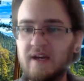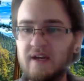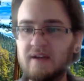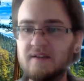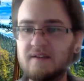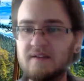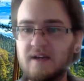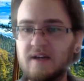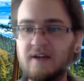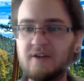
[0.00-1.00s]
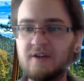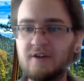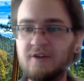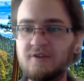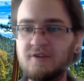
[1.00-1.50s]
is,
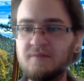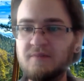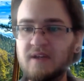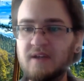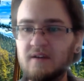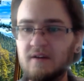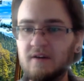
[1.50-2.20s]
could you speak,